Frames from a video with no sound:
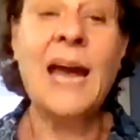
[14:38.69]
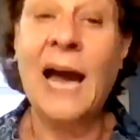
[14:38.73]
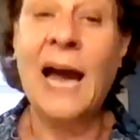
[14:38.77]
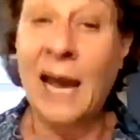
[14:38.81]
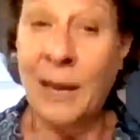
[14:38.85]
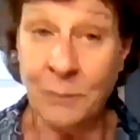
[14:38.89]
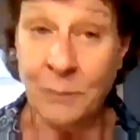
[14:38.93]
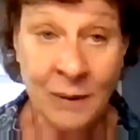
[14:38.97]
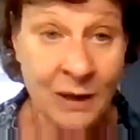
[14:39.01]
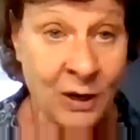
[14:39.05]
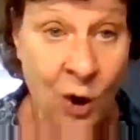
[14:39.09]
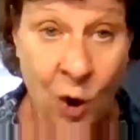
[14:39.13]

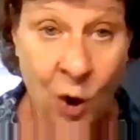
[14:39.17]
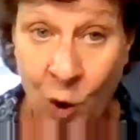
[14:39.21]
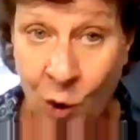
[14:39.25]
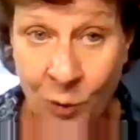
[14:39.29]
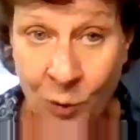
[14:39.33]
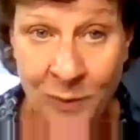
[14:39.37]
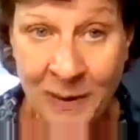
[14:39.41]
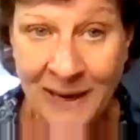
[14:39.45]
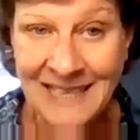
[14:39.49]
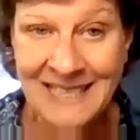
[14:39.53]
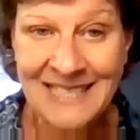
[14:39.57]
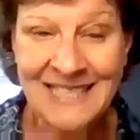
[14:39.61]
I'm at
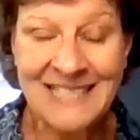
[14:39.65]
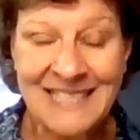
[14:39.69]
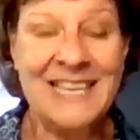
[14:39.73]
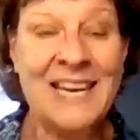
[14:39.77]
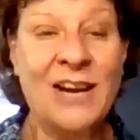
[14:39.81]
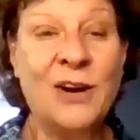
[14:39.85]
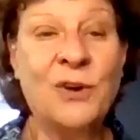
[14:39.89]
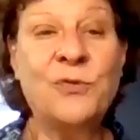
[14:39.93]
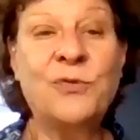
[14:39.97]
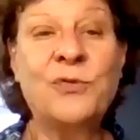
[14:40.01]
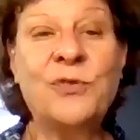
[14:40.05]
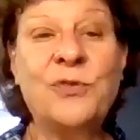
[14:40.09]
home
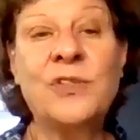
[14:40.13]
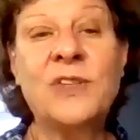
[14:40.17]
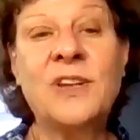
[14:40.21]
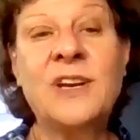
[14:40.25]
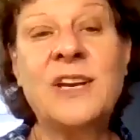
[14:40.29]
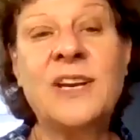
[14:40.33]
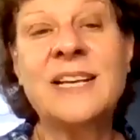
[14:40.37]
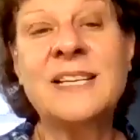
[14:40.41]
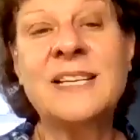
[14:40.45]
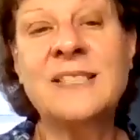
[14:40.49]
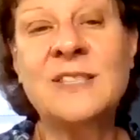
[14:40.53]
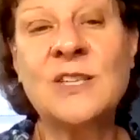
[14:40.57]
myself for the
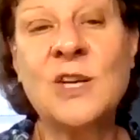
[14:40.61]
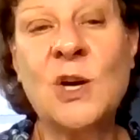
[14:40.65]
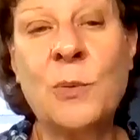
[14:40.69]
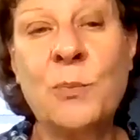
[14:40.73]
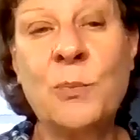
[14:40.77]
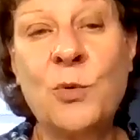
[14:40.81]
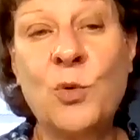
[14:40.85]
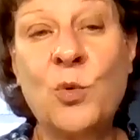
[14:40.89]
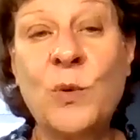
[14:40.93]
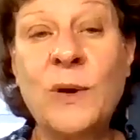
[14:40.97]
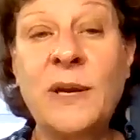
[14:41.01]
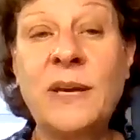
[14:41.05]
next
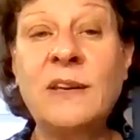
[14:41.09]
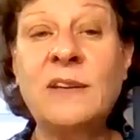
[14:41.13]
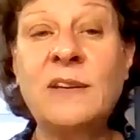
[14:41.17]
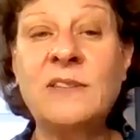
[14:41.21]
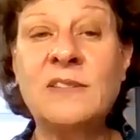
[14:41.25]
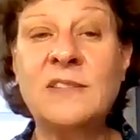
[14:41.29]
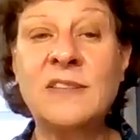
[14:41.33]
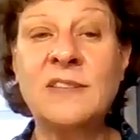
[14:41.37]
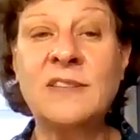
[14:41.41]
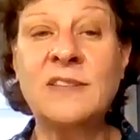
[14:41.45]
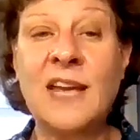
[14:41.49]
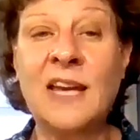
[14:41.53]
couple
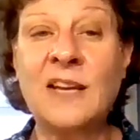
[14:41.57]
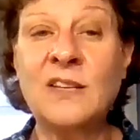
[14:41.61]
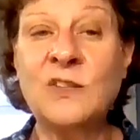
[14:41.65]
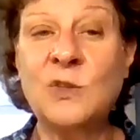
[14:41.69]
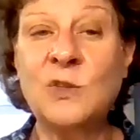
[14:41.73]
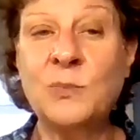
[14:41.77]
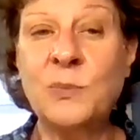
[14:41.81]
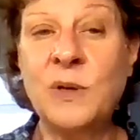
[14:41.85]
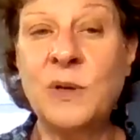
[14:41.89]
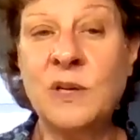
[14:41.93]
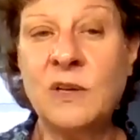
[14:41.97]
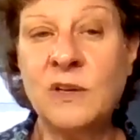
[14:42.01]
weeks, and
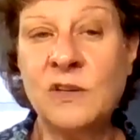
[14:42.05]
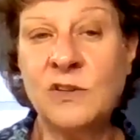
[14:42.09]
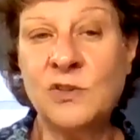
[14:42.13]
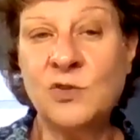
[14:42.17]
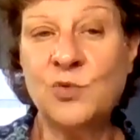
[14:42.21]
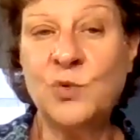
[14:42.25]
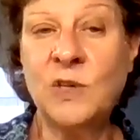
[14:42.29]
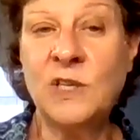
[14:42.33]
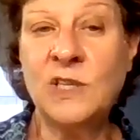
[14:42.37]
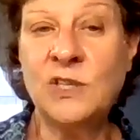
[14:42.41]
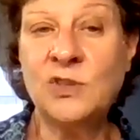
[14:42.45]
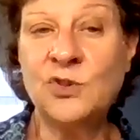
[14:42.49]
that's because
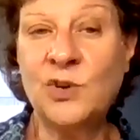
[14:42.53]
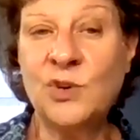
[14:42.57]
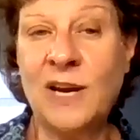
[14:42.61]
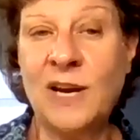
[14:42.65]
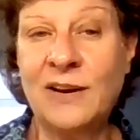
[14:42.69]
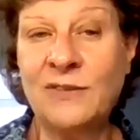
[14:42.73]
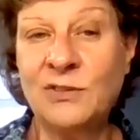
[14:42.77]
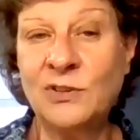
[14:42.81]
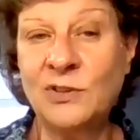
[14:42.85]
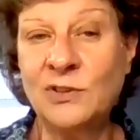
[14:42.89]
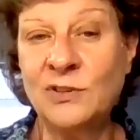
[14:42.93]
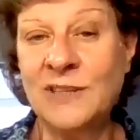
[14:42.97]
we
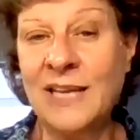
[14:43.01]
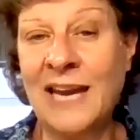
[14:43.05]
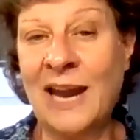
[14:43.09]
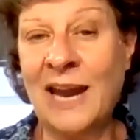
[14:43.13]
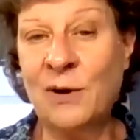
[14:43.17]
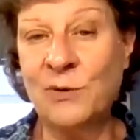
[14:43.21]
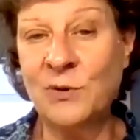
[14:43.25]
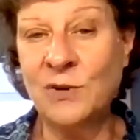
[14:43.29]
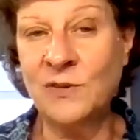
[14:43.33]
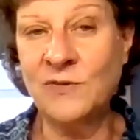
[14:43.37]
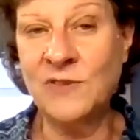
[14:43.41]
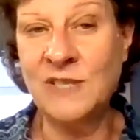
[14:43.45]
traveled
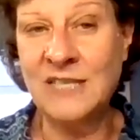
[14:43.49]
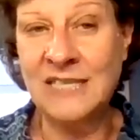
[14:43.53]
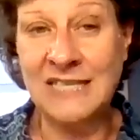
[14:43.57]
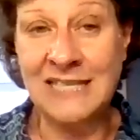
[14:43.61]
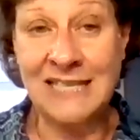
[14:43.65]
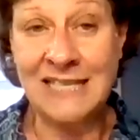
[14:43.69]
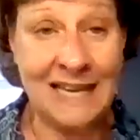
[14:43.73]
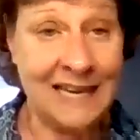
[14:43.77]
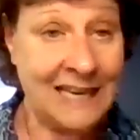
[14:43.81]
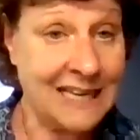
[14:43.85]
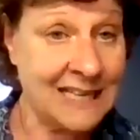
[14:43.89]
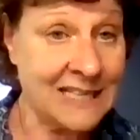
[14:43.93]
out of
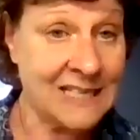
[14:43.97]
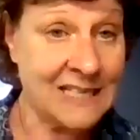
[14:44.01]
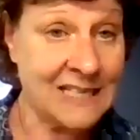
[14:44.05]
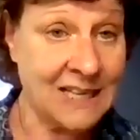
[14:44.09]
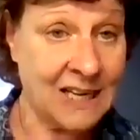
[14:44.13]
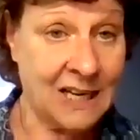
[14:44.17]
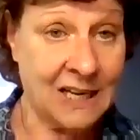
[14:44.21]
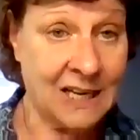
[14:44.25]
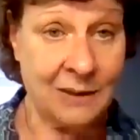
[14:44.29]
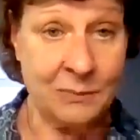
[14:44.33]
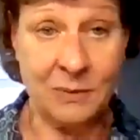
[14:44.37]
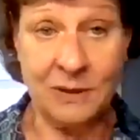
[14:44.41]
state,
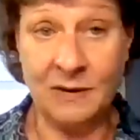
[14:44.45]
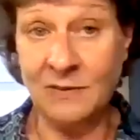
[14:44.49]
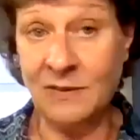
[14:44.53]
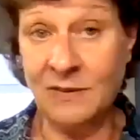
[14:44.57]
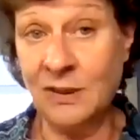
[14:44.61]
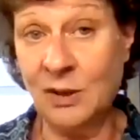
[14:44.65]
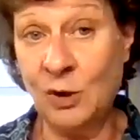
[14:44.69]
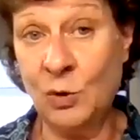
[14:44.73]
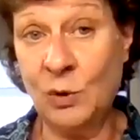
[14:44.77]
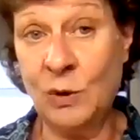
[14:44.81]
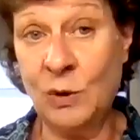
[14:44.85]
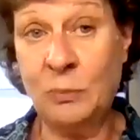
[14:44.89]
even
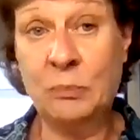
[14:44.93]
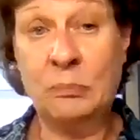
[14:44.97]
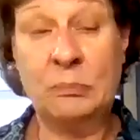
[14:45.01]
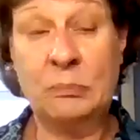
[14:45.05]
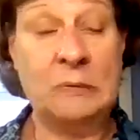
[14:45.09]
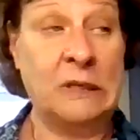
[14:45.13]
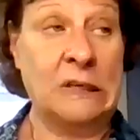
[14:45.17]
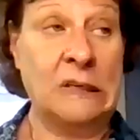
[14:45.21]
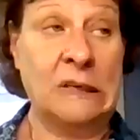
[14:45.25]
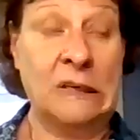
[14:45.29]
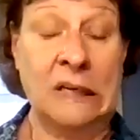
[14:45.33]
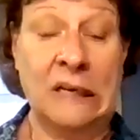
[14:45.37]
though we
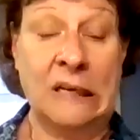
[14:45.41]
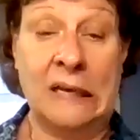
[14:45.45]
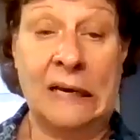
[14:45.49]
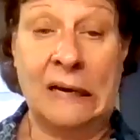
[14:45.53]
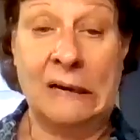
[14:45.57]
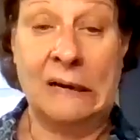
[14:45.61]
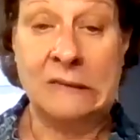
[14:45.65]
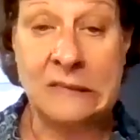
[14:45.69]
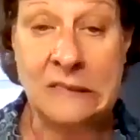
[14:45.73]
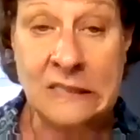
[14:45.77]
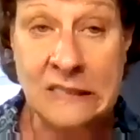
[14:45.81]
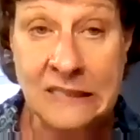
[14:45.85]
didn't get
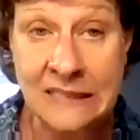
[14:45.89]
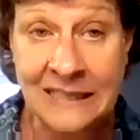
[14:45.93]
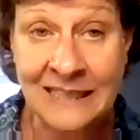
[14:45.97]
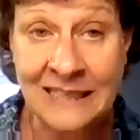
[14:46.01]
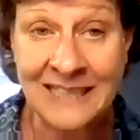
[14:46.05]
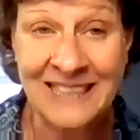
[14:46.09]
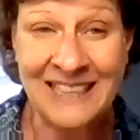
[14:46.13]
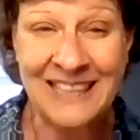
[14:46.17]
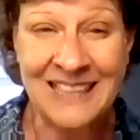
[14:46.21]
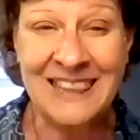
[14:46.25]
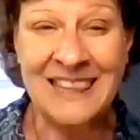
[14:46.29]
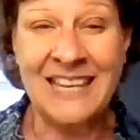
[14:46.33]
out and say
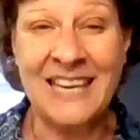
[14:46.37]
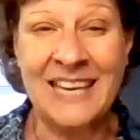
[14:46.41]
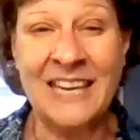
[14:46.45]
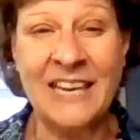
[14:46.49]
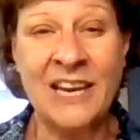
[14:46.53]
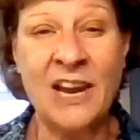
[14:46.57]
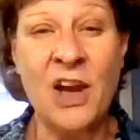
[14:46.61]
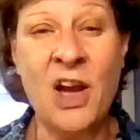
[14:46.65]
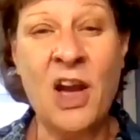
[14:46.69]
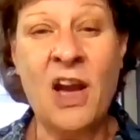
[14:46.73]
anything.